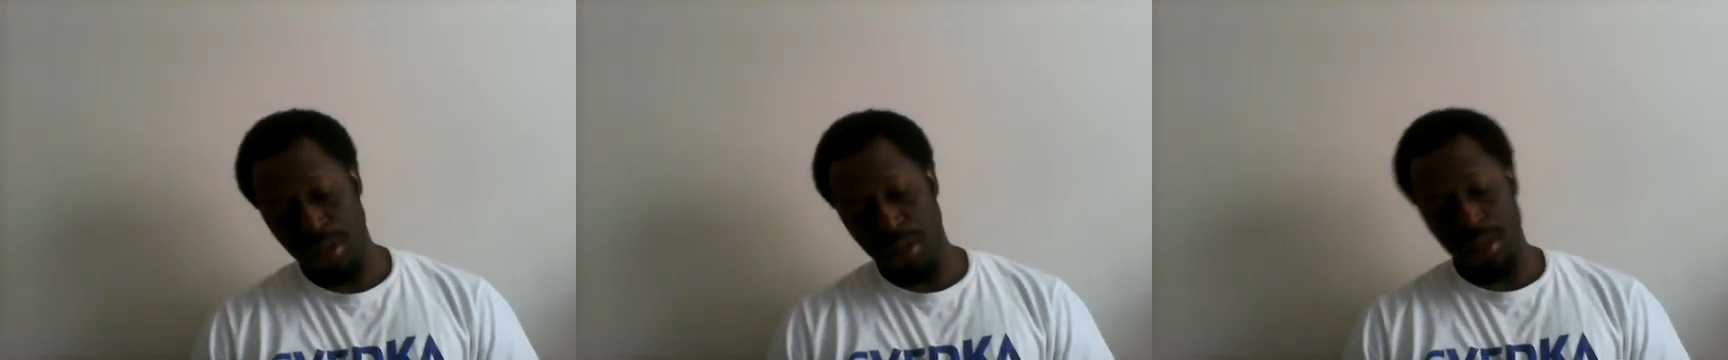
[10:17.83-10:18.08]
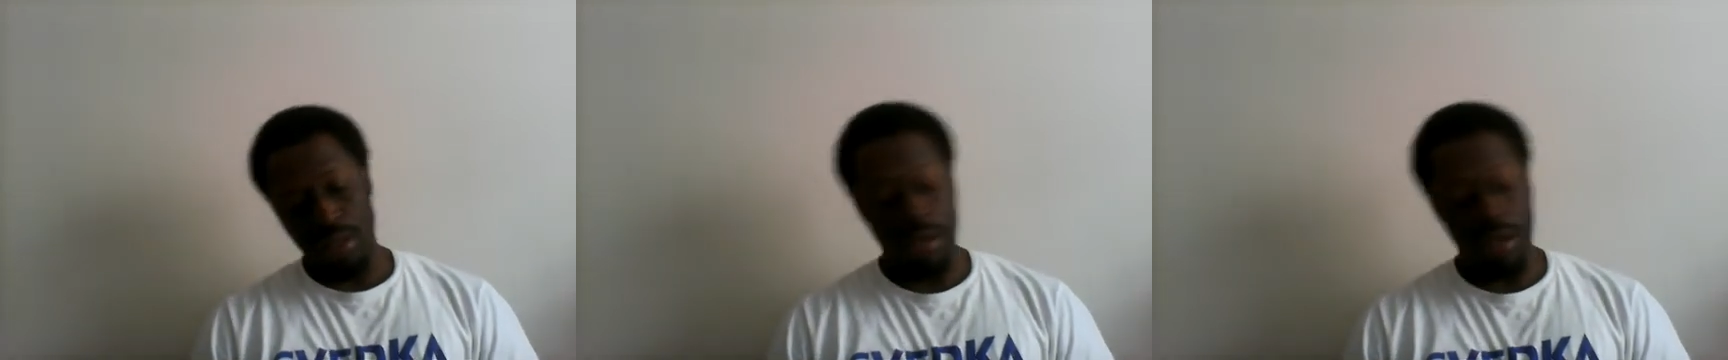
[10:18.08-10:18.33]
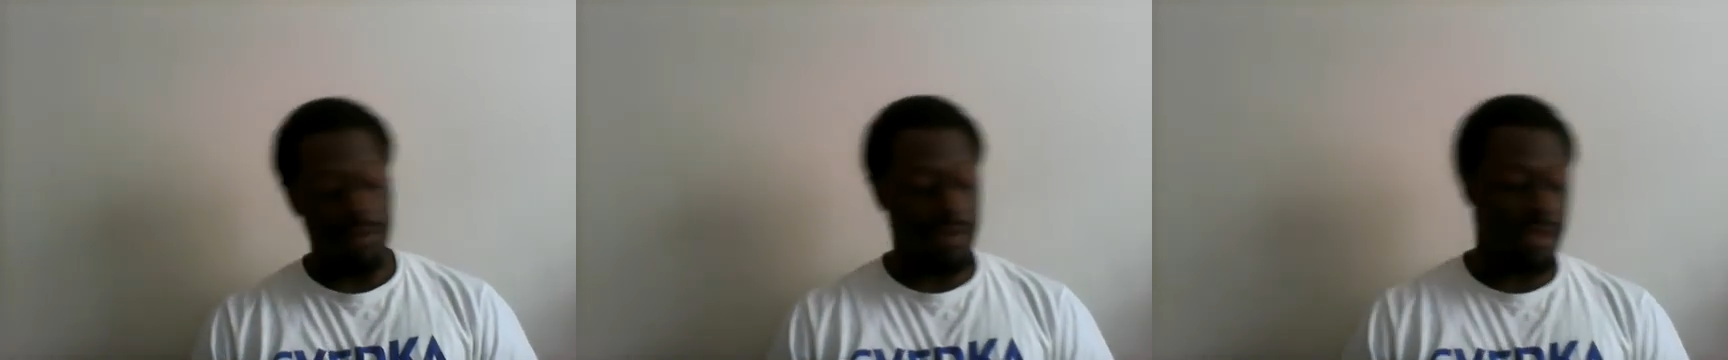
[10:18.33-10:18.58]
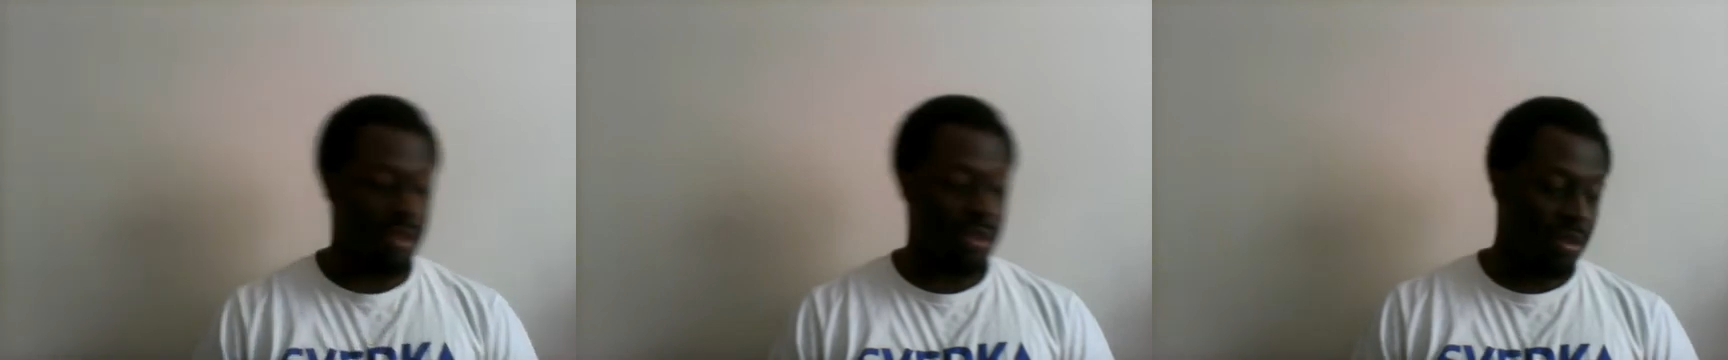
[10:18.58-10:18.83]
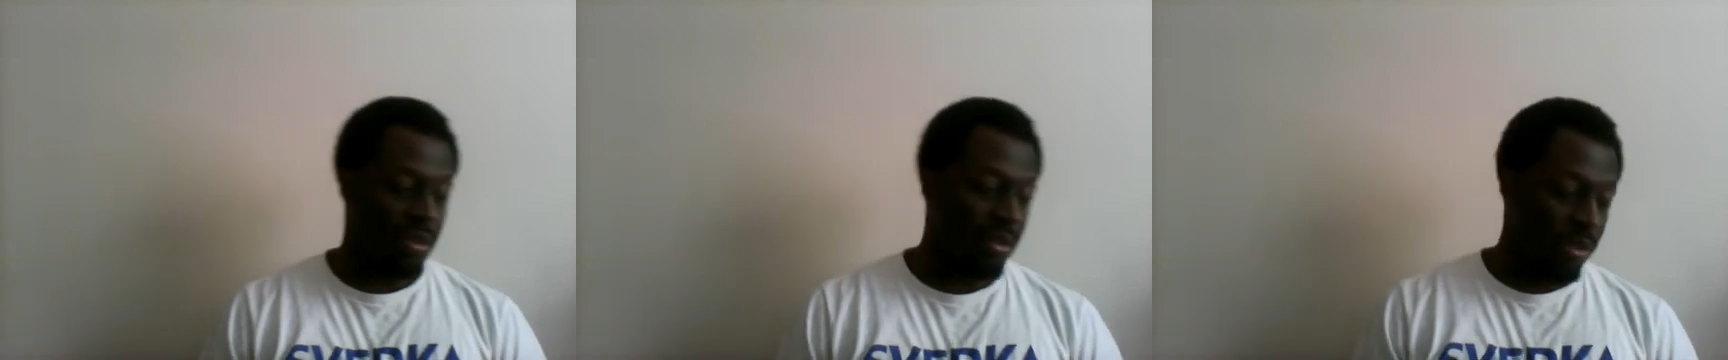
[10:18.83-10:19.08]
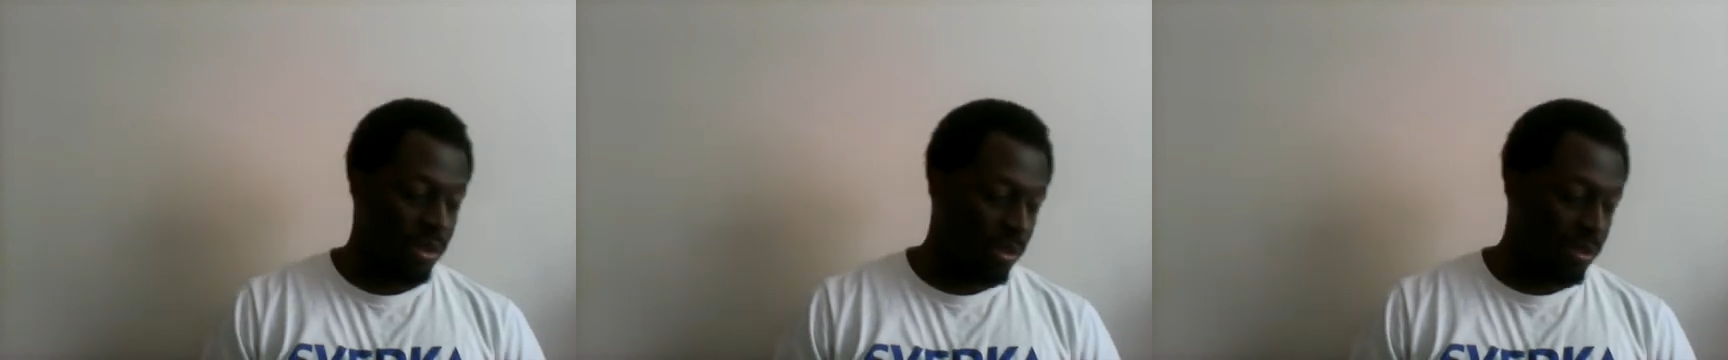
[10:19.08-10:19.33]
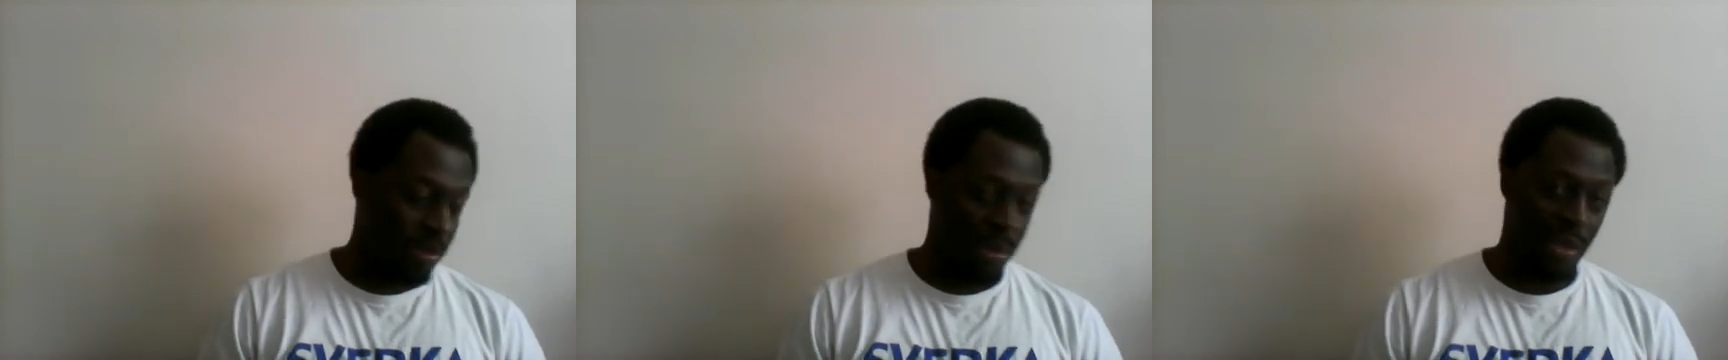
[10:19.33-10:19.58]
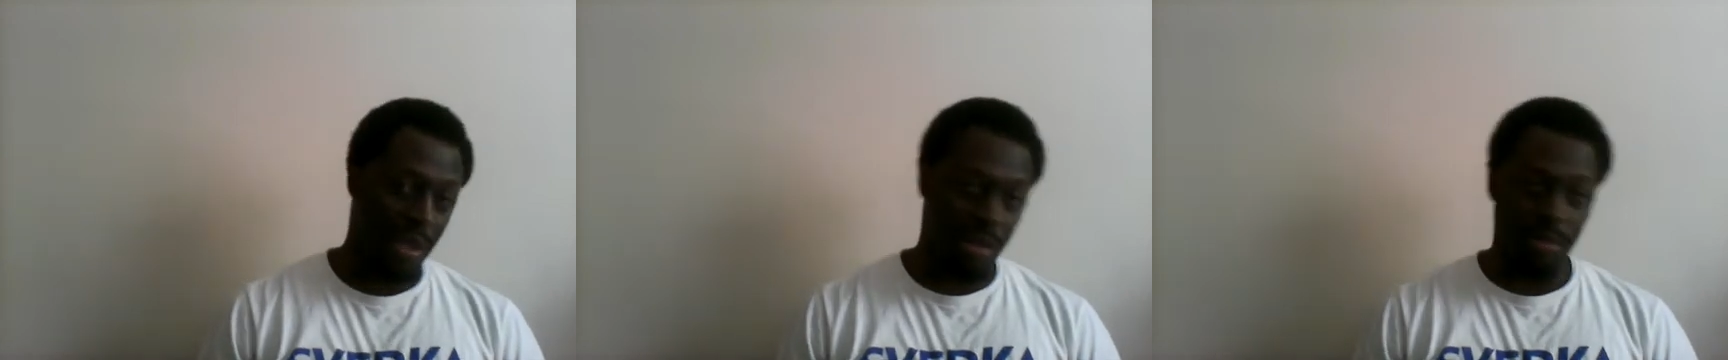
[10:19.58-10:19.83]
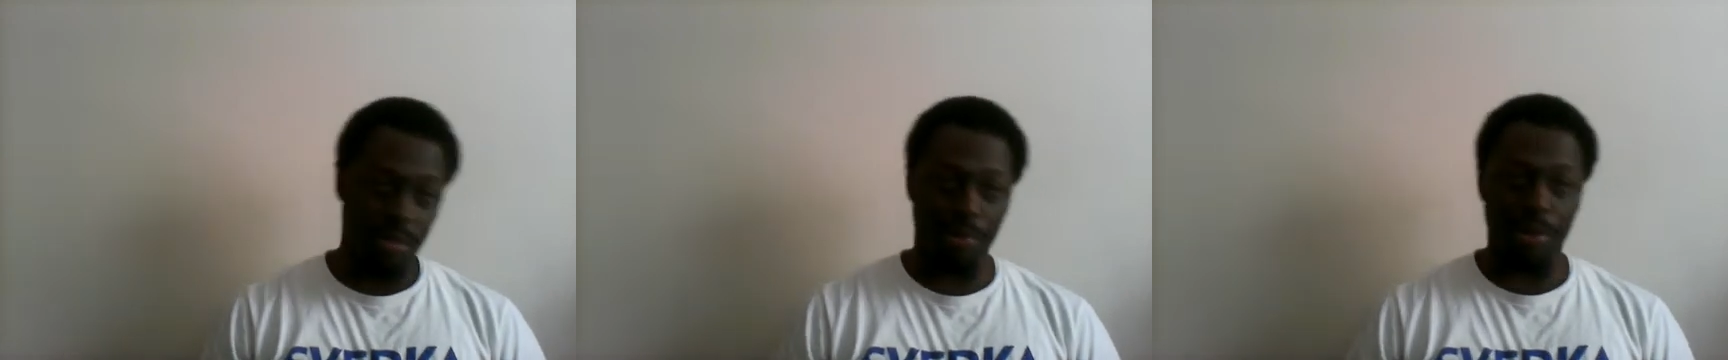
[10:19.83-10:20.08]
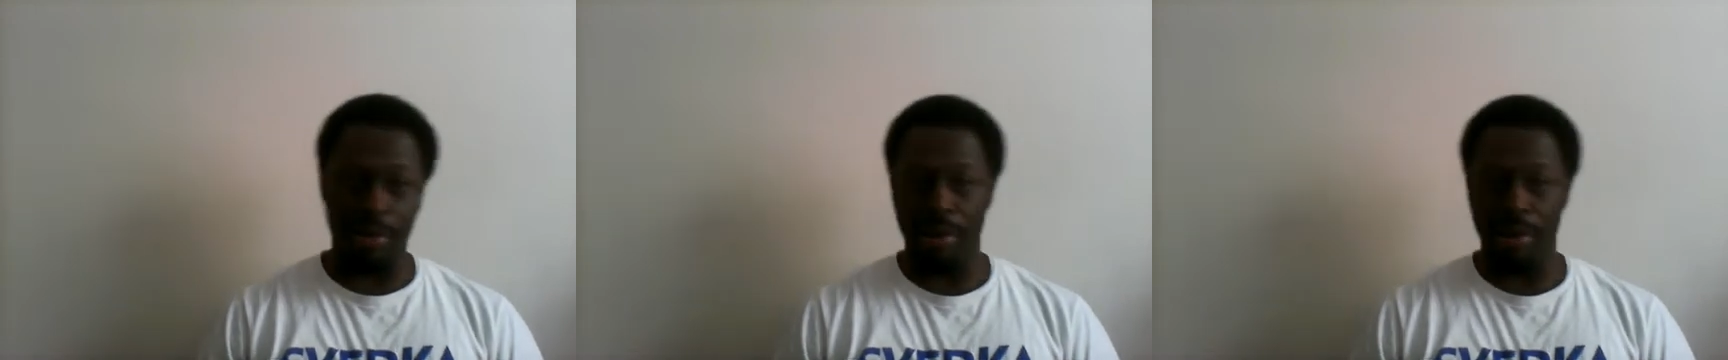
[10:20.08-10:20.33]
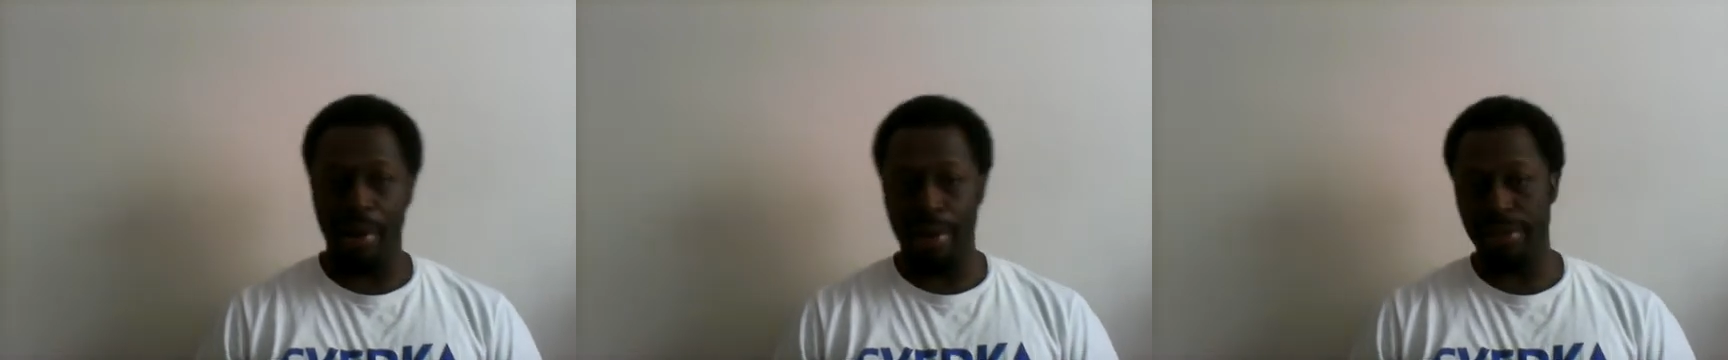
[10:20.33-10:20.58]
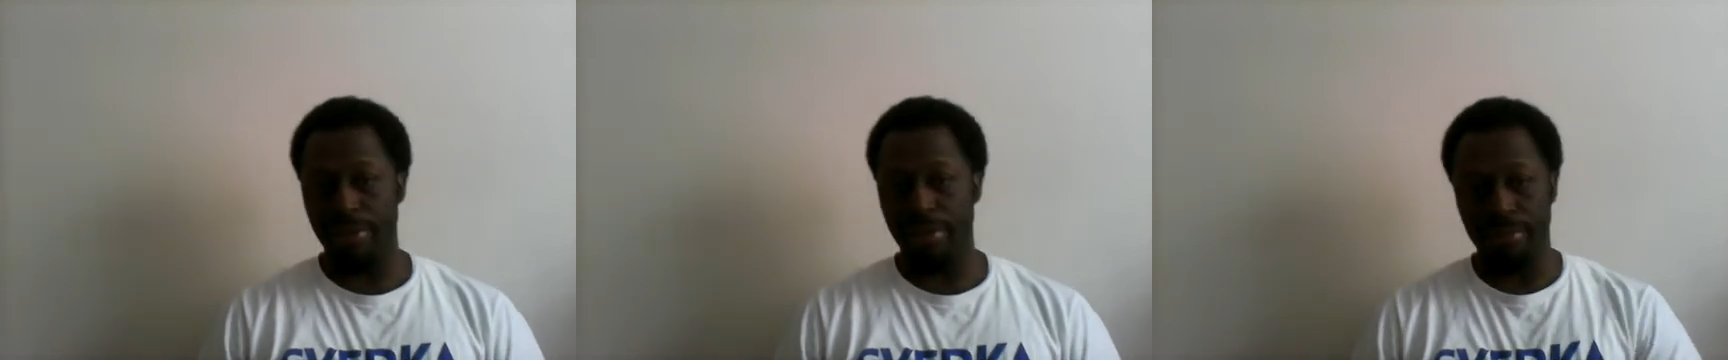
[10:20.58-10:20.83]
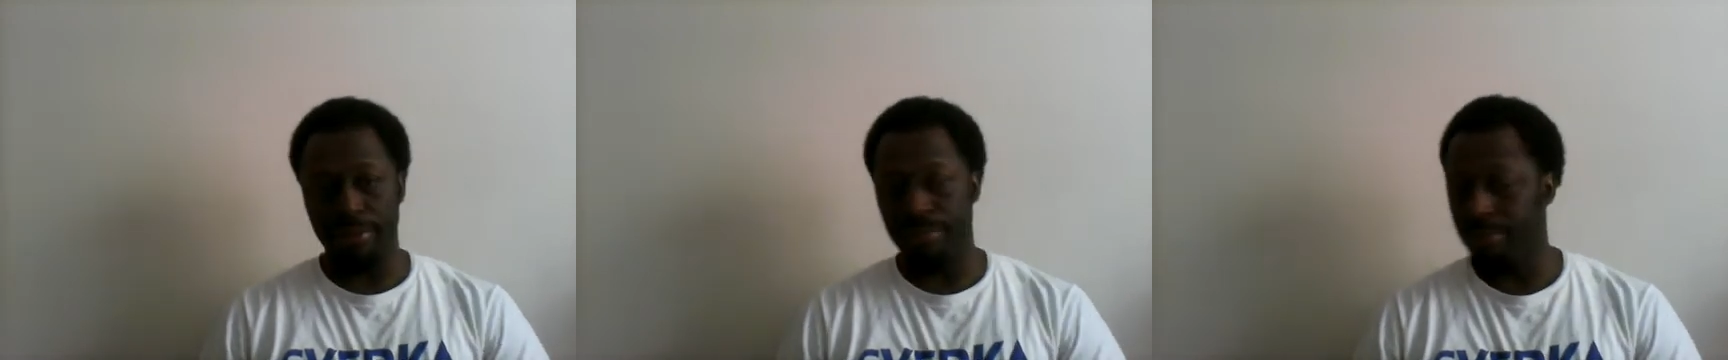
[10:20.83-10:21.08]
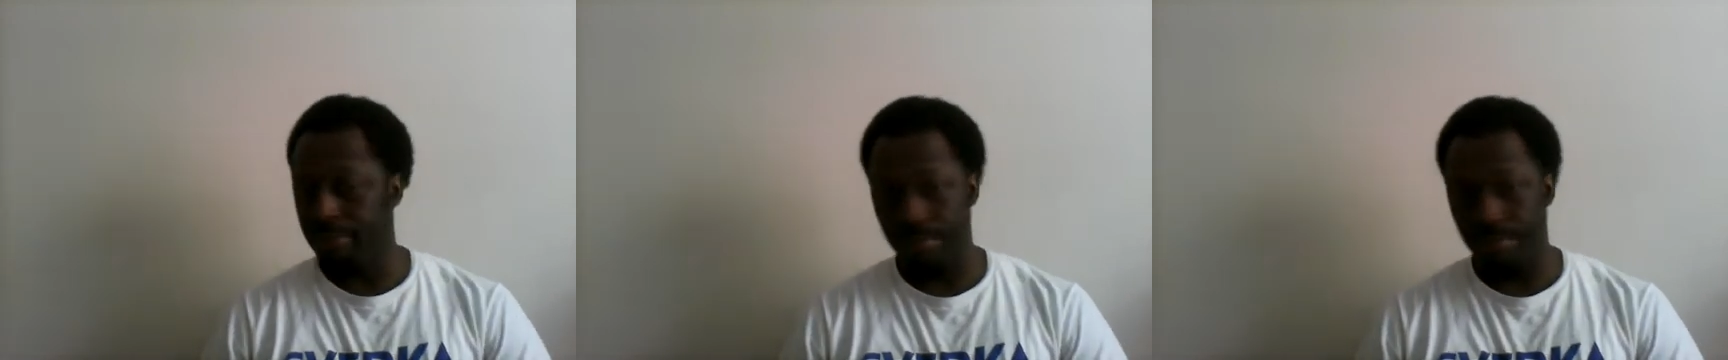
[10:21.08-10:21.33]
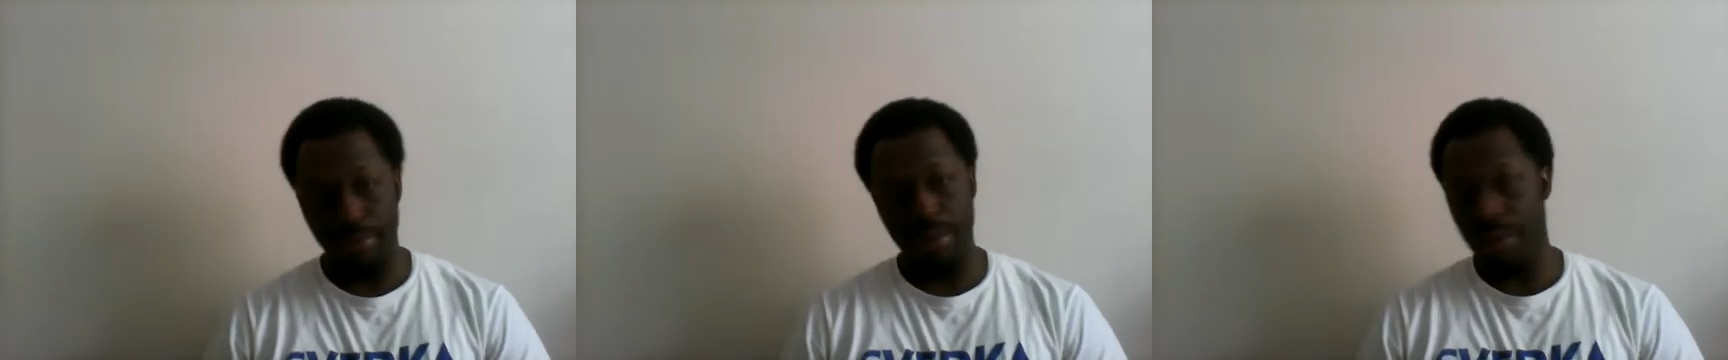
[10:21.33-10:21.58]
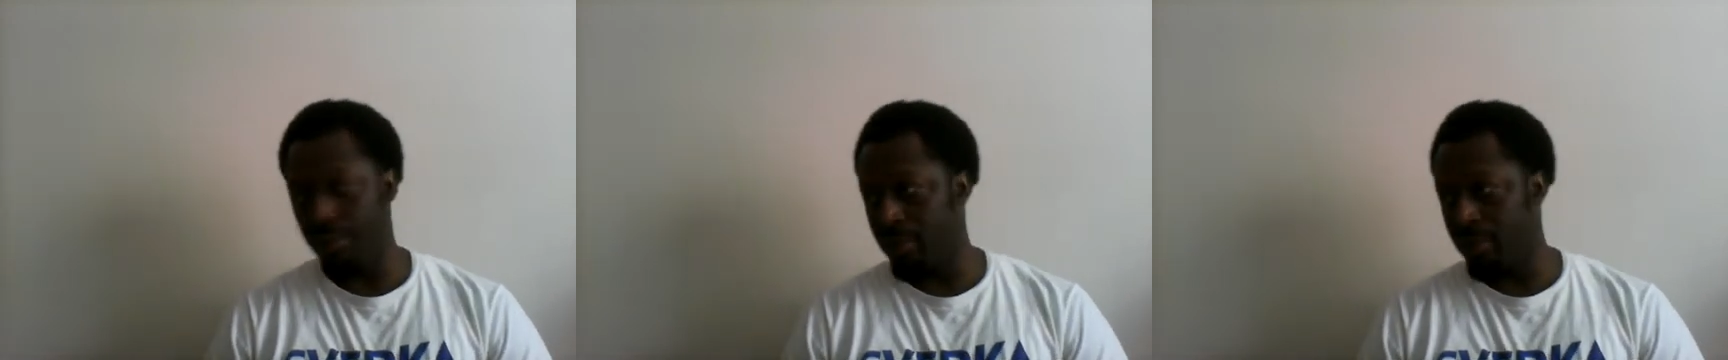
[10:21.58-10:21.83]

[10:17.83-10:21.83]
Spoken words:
nothing is going to beat that human interaction. Nothing.